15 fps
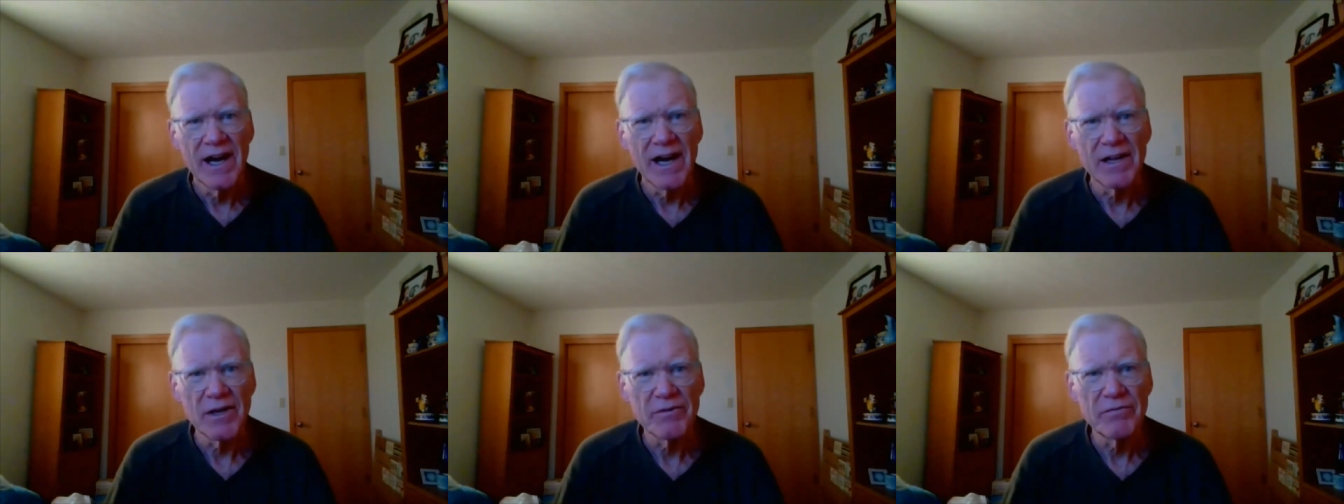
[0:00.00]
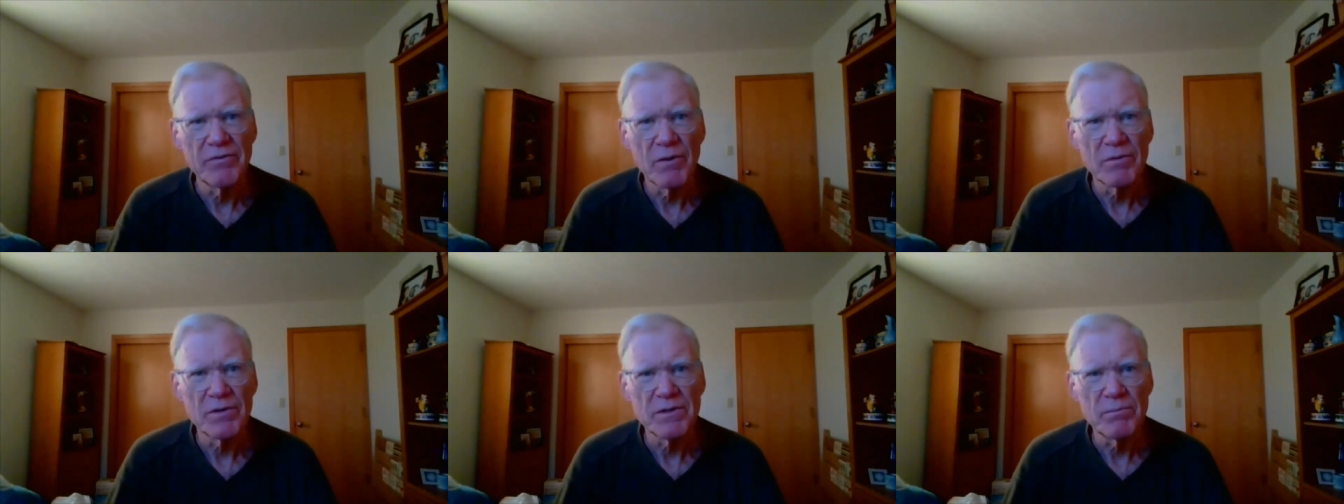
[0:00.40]
I look
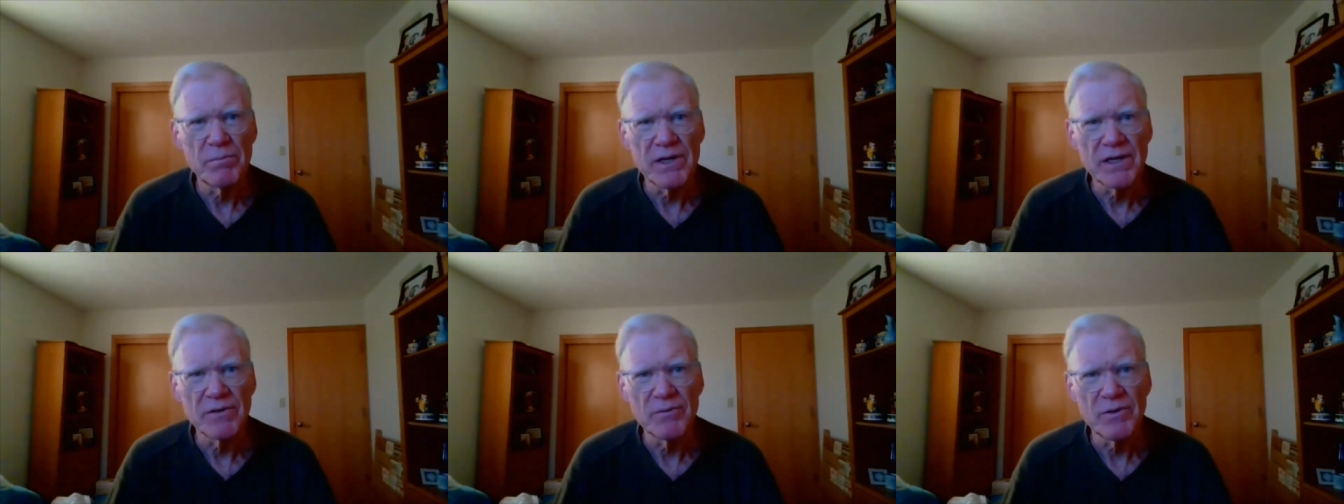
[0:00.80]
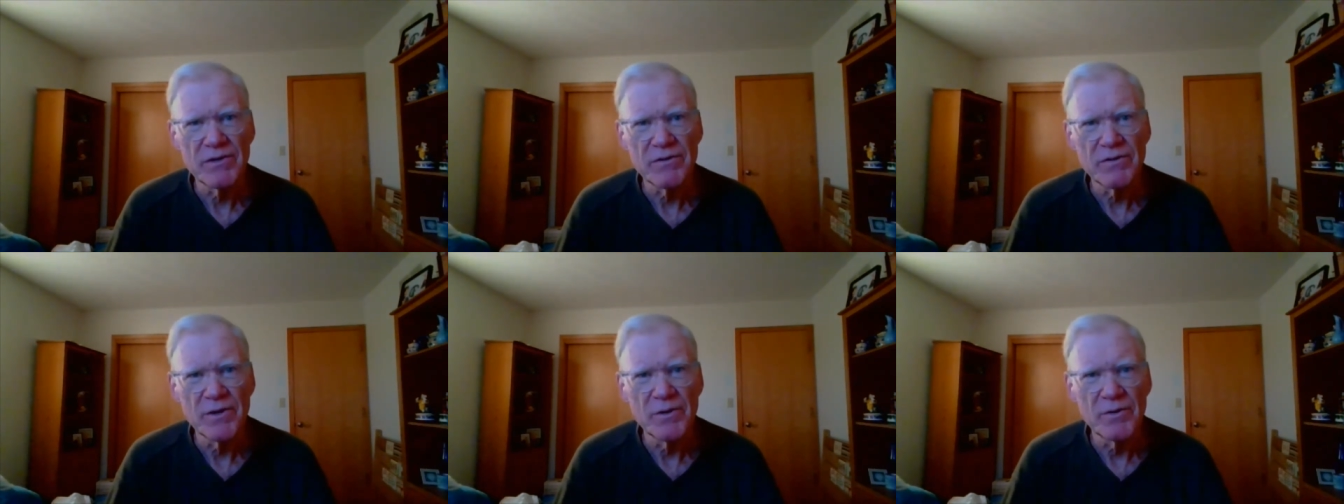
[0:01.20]
forward to being
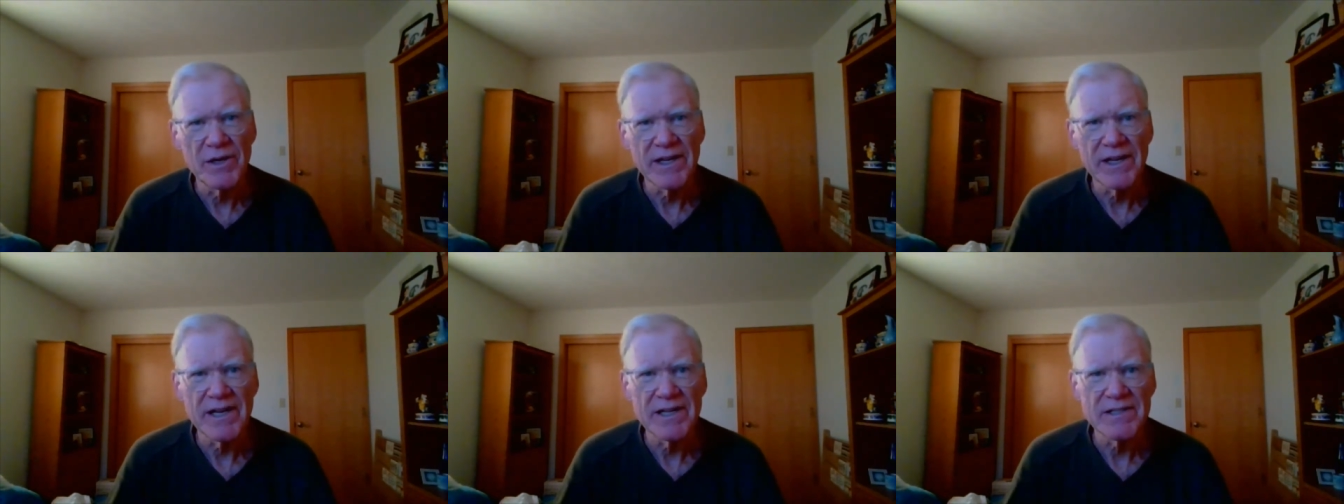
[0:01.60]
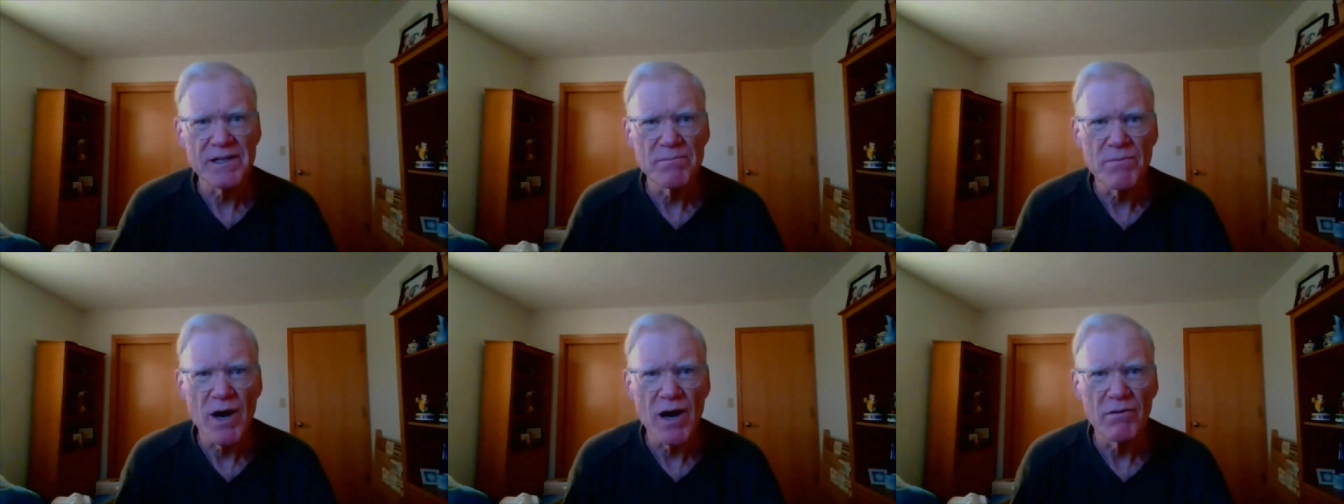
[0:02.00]
with you again
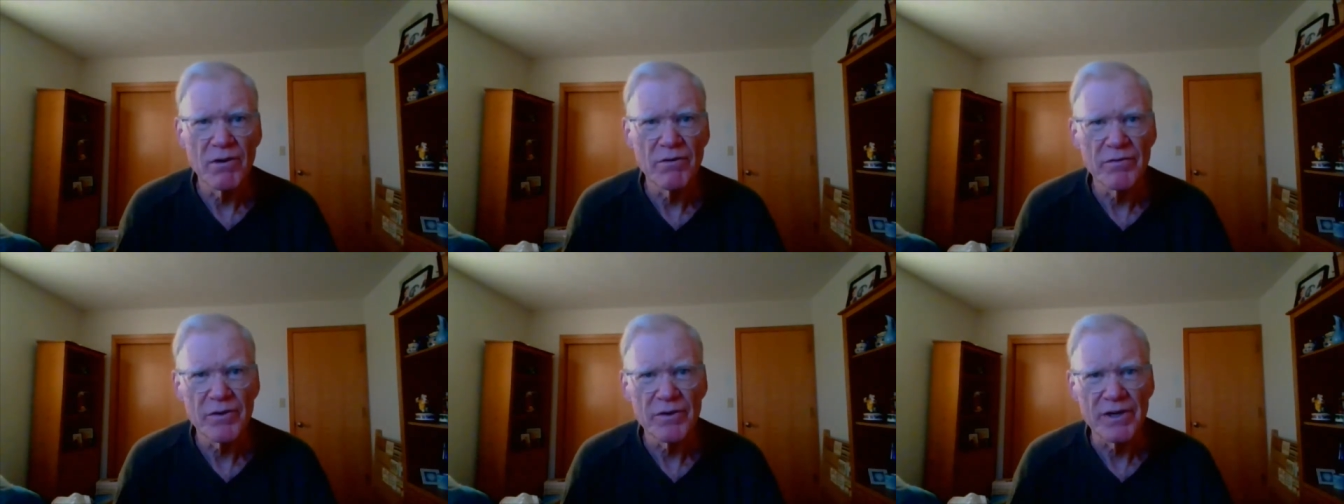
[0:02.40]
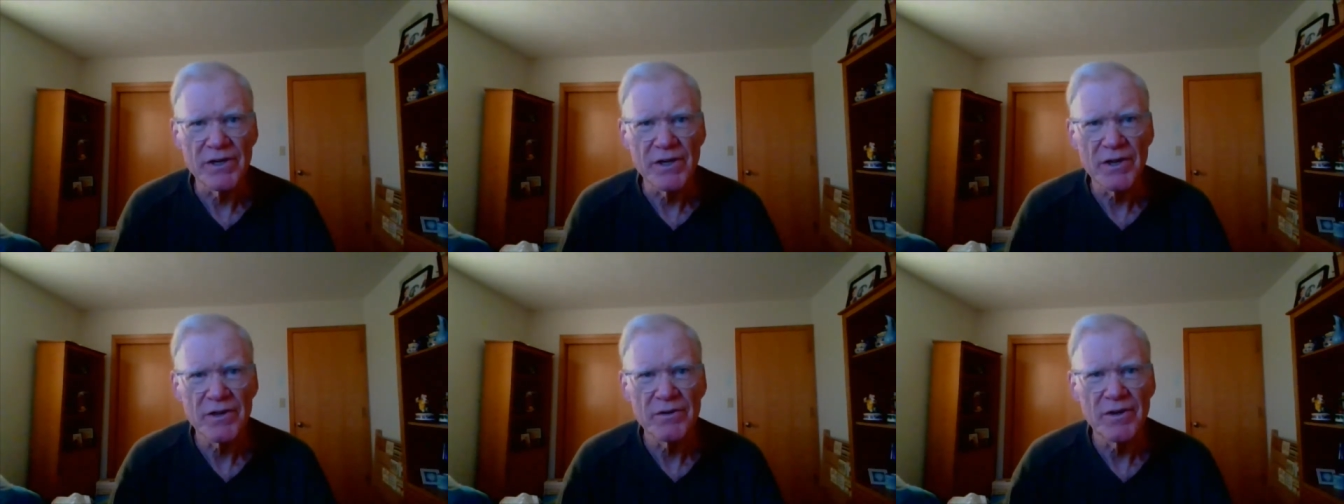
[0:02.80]
tomorrow for
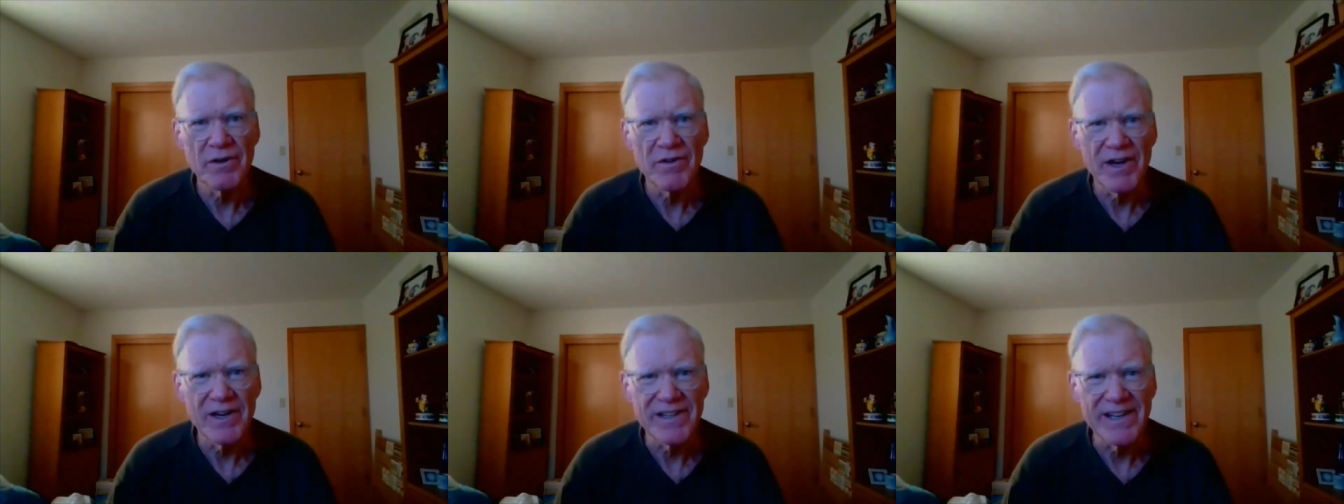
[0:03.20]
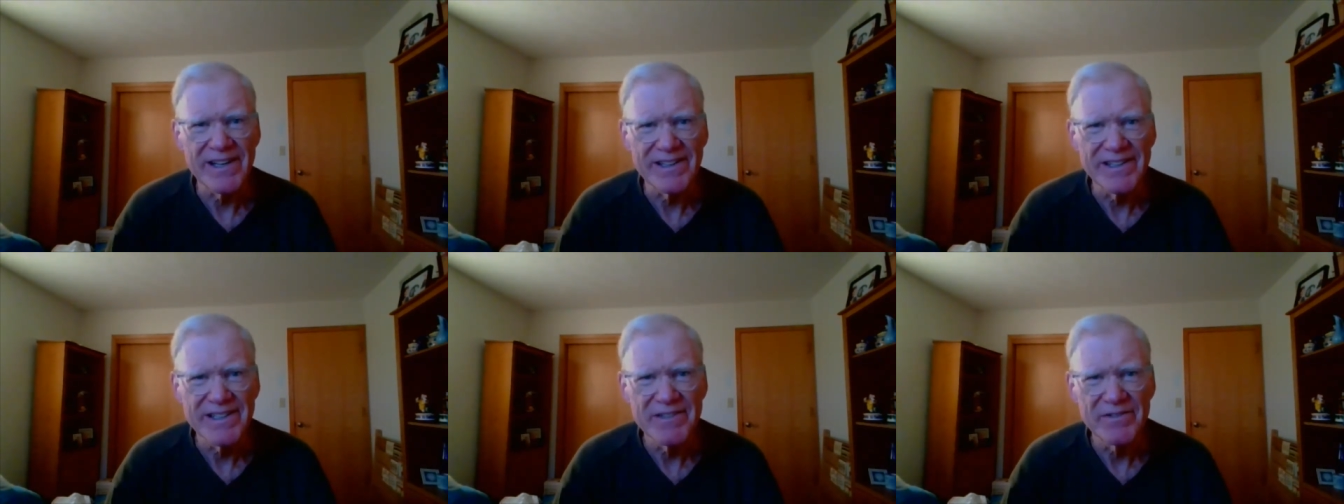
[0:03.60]
another of our
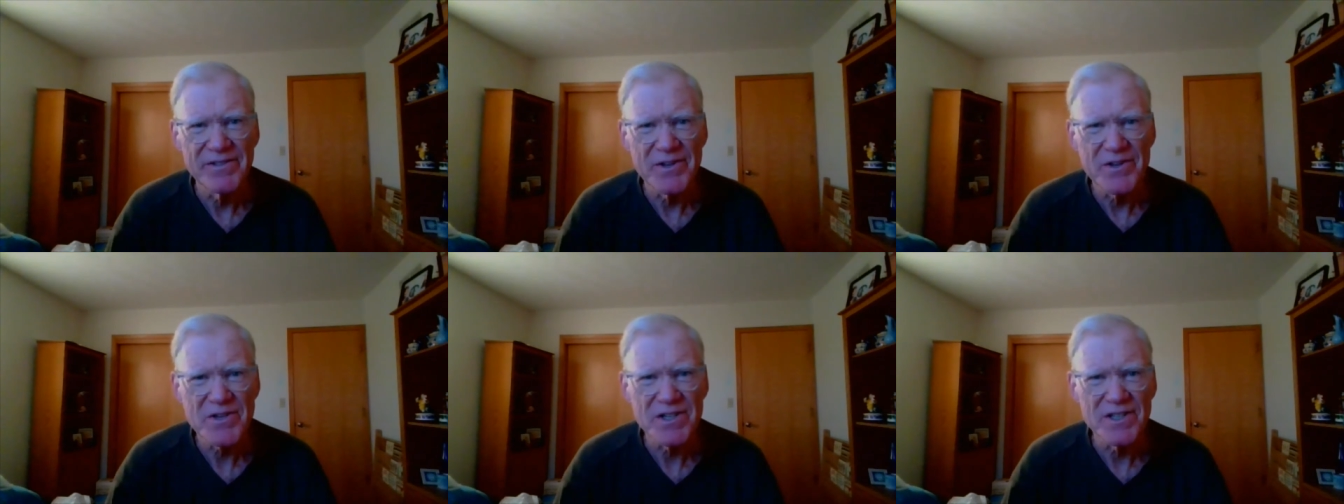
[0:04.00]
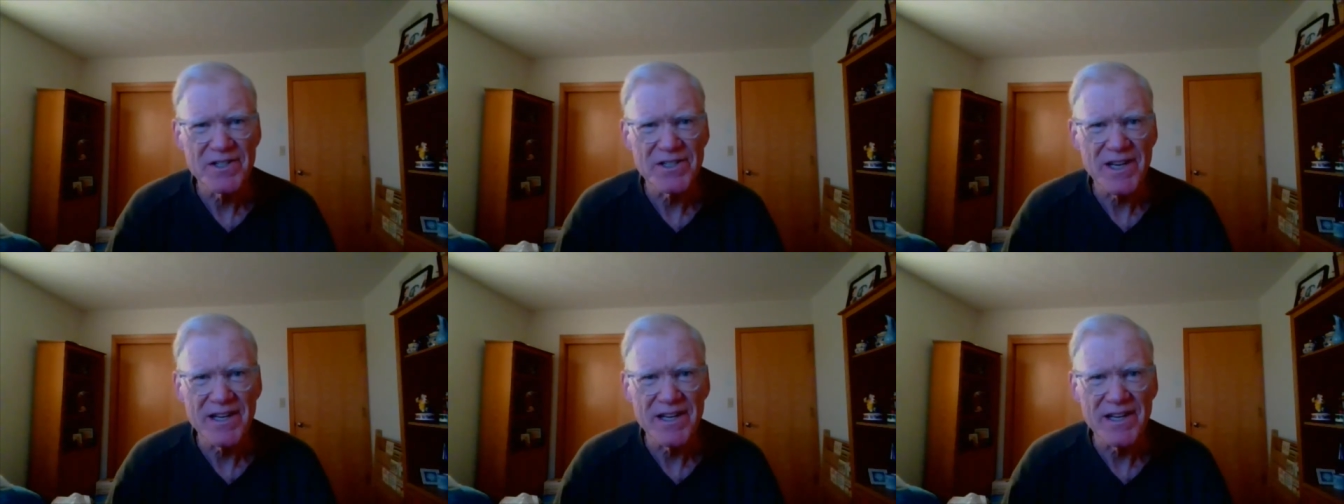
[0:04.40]
daily devotions.